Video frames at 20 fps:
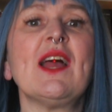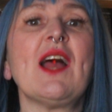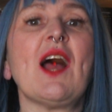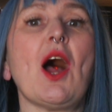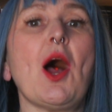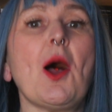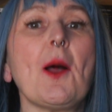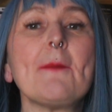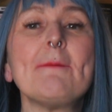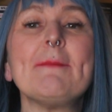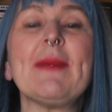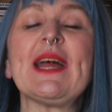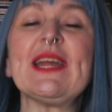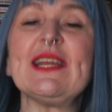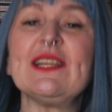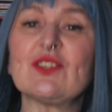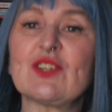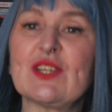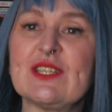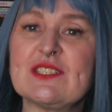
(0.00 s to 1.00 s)
I
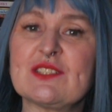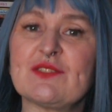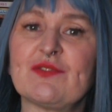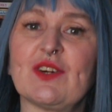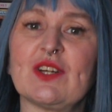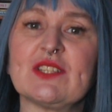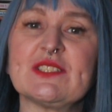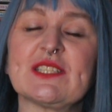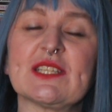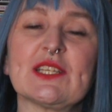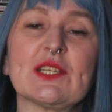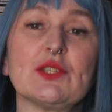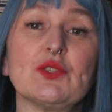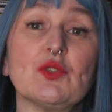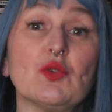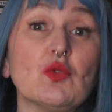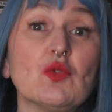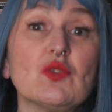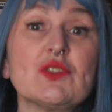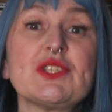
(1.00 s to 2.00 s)
may look into finding an
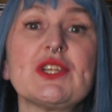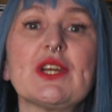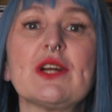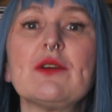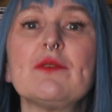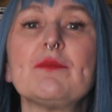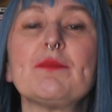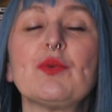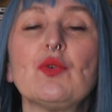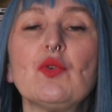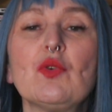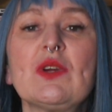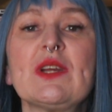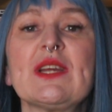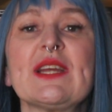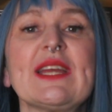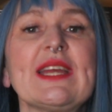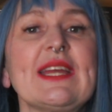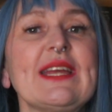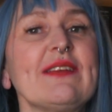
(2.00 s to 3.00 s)
audio book
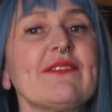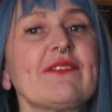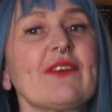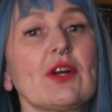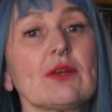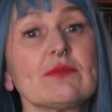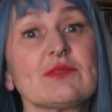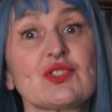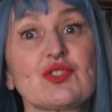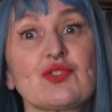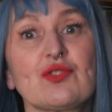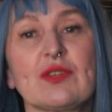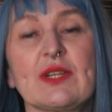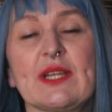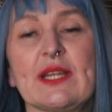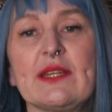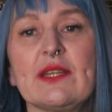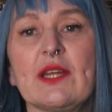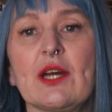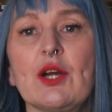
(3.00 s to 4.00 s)
if I'm
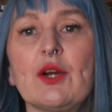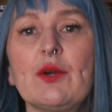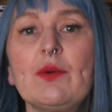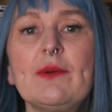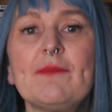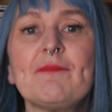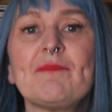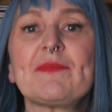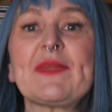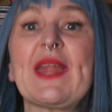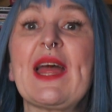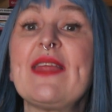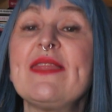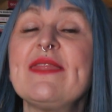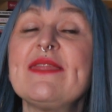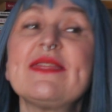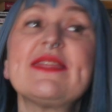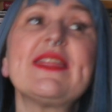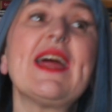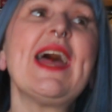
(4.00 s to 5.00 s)
struggling though.
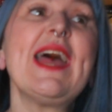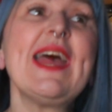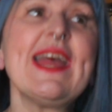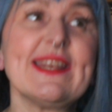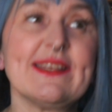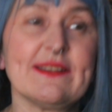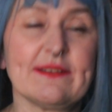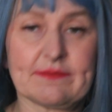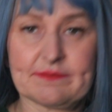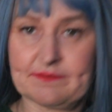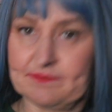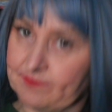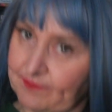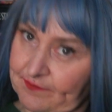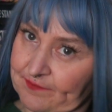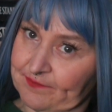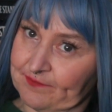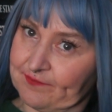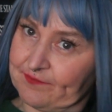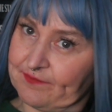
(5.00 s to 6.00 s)
And then,
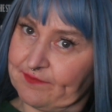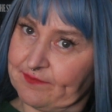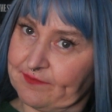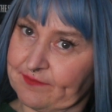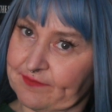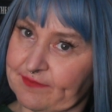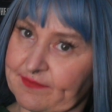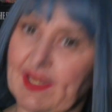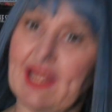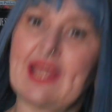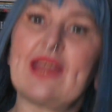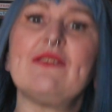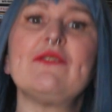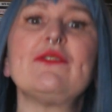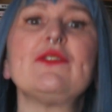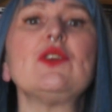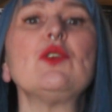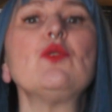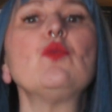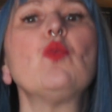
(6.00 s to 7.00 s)
if
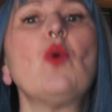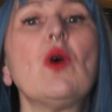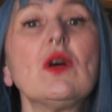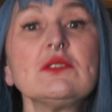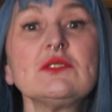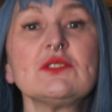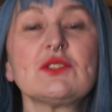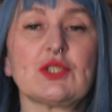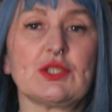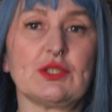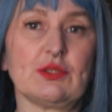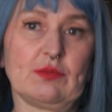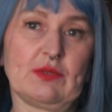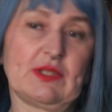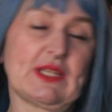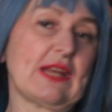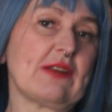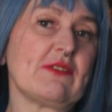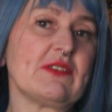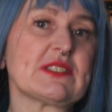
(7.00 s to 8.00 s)
you want to,
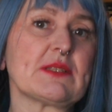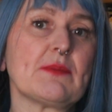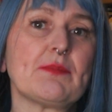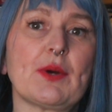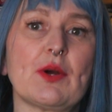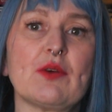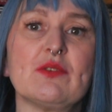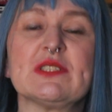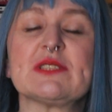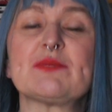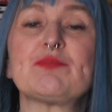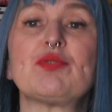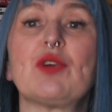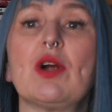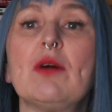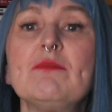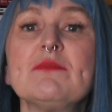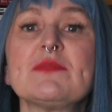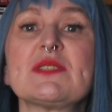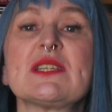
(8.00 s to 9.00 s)
there is a bonus
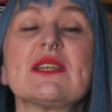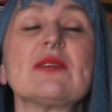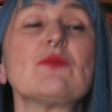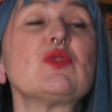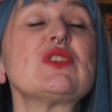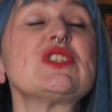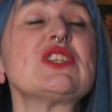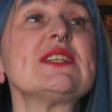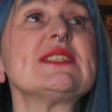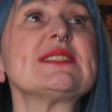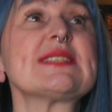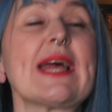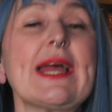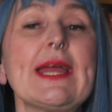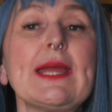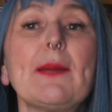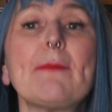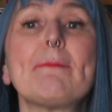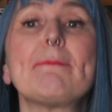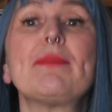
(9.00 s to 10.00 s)
prompt, which is
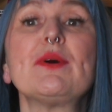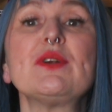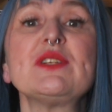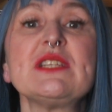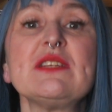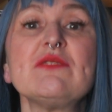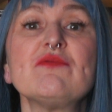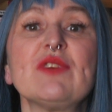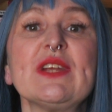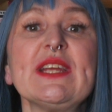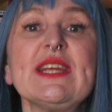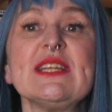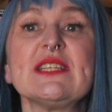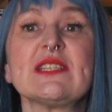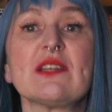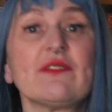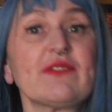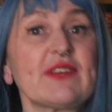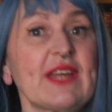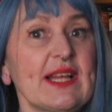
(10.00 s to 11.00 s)
a buddy read
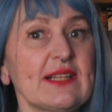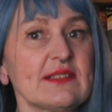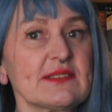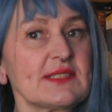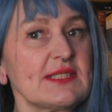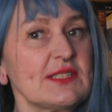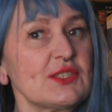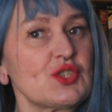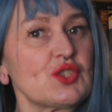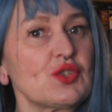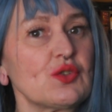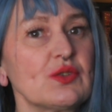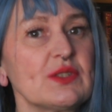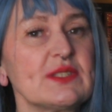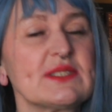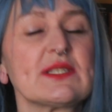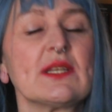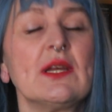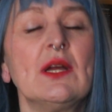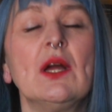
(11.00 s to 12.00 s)
of Kelsey's
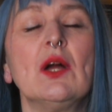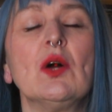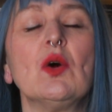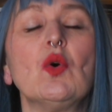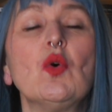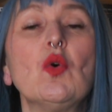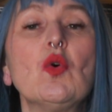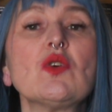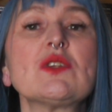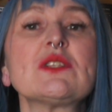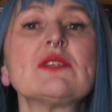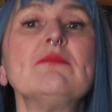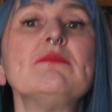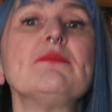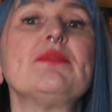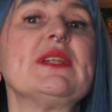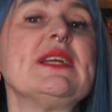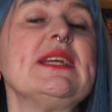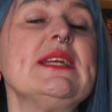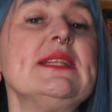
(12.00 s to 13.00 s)
choice, Autumn
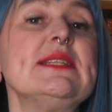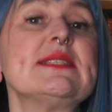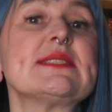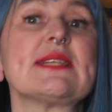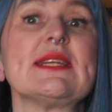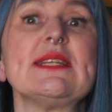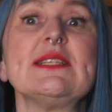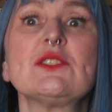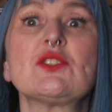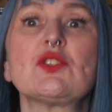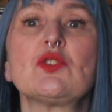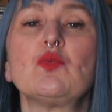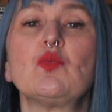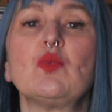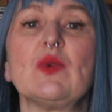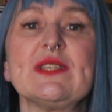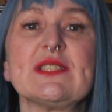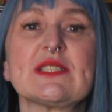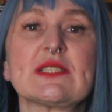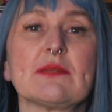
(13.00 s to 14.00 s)
Bleeds into
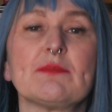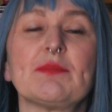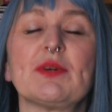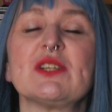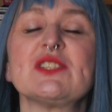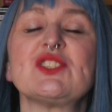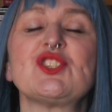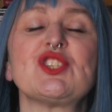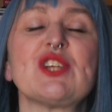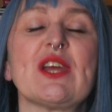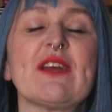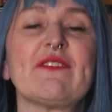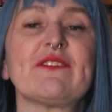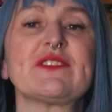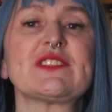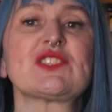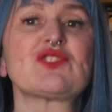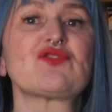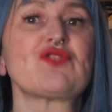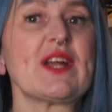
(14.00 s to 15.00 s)
Winter by Jeff
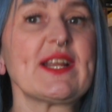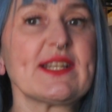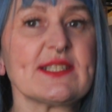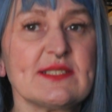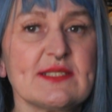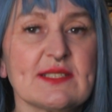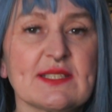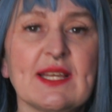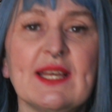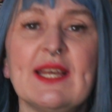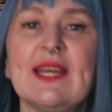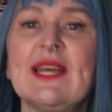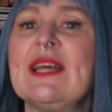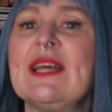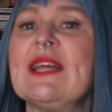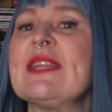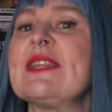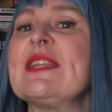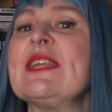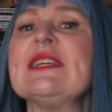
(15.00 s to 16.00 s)
Strand.
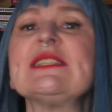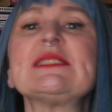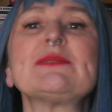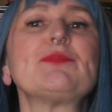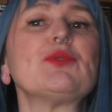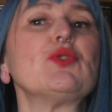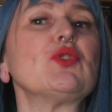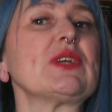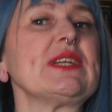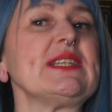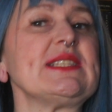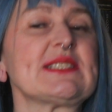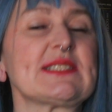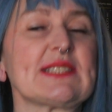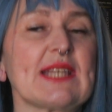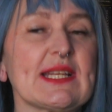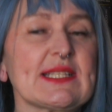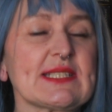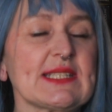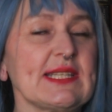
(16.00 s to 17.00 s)
This book is
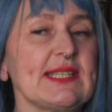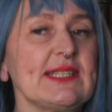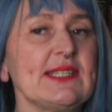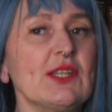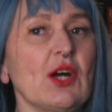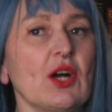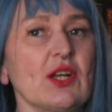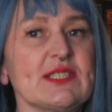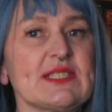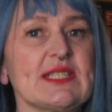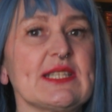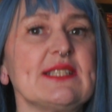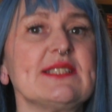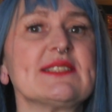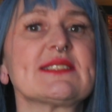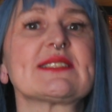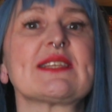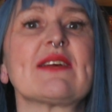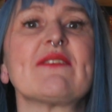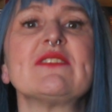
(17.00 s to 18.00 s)
set in
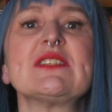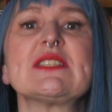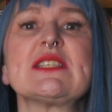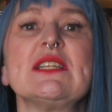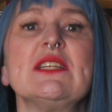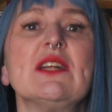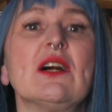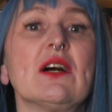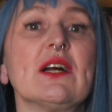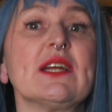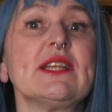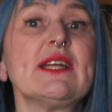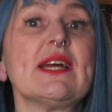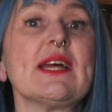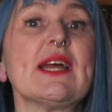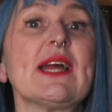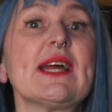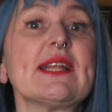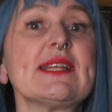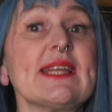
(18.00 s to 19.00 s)
1979,
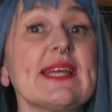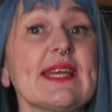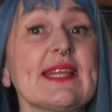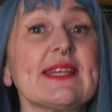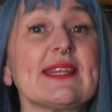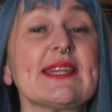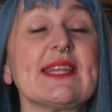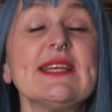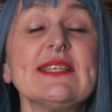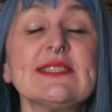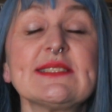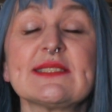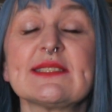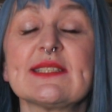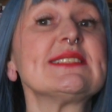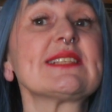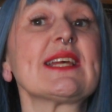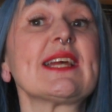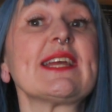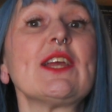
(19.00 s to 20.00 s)
and this
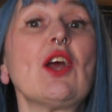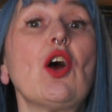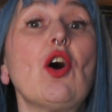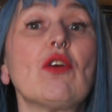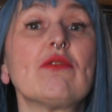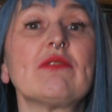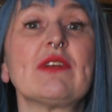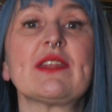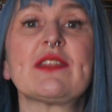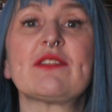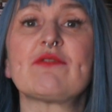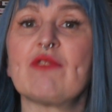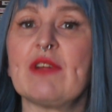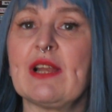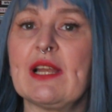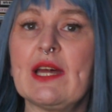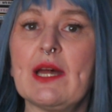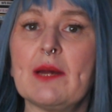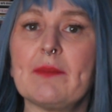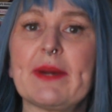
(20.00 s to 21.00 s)
is a horror
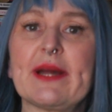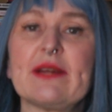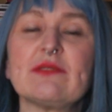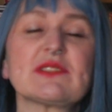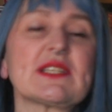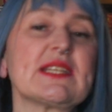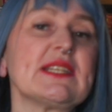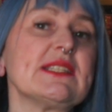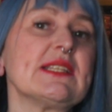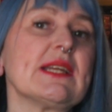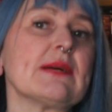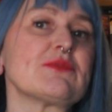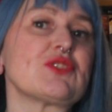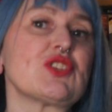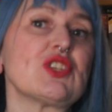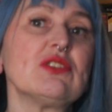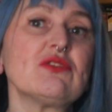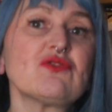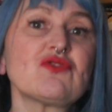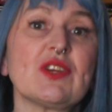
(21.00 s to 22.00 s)
thriller about kidnapped
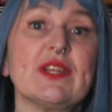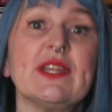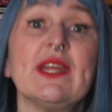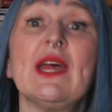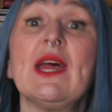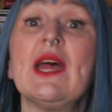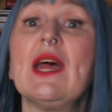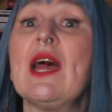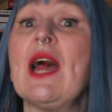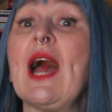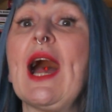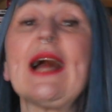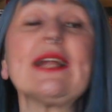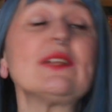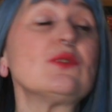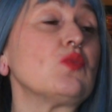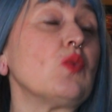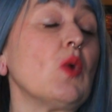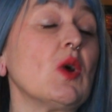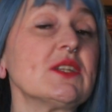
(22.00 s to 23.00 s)
children
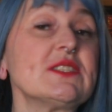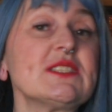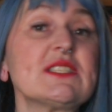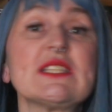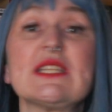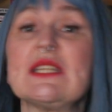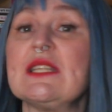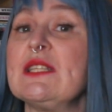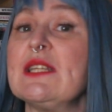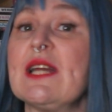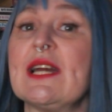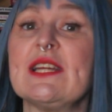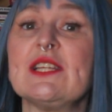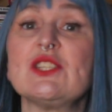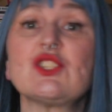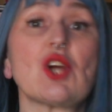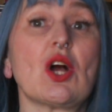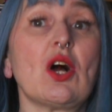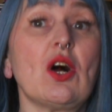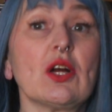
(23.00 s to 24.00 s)
and one
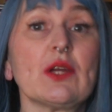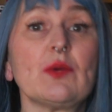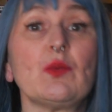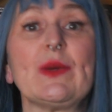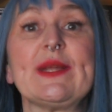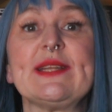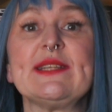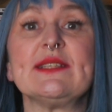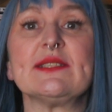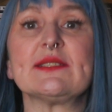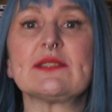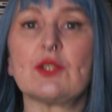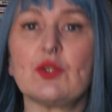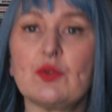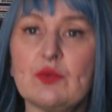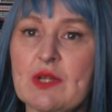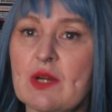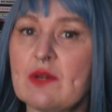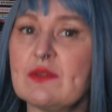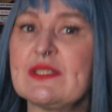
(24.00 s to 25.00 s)
teenage eyewitness
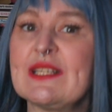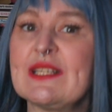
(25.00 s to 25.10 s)
who knows